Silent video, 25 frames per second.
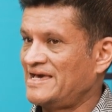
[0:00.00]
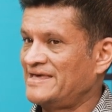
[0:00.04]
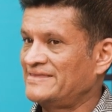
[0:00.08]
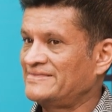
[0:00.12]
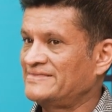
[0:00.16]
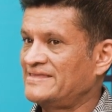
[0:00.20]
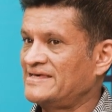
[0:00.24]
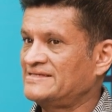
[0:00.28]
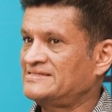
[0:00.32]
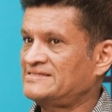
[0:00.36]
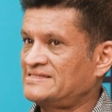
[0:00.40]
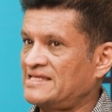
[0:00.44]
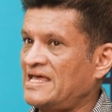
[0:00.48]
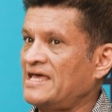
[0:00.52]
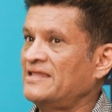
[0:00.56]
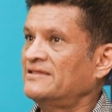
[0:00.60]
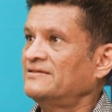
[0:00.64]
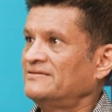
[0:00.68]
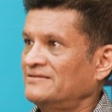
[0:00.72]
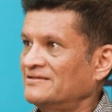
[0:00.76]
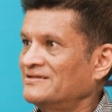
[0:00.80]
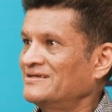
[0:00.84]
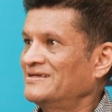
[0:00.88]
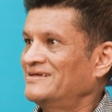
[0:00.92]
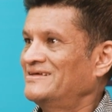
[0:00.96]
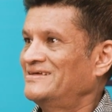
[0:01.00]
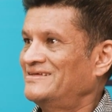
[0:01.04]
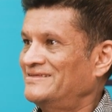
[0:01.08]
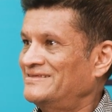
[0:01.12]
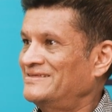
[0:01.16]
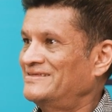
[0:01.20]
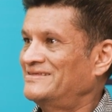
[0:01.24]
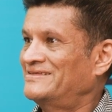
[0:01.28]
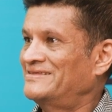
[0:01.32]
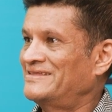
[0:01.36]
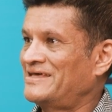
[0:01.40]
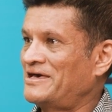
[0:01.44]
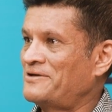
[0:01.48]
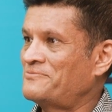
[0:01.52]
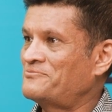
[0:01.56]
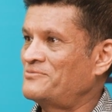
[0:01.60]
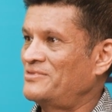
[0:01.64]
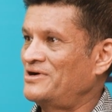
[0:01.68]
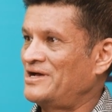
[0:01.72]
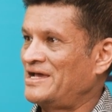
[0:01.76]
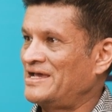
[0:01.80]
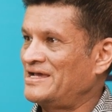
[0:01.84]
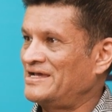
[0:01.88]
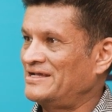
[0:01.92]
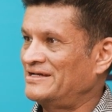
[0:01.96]
And they sent them
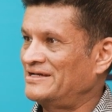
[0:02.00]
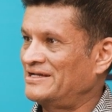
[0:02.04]
a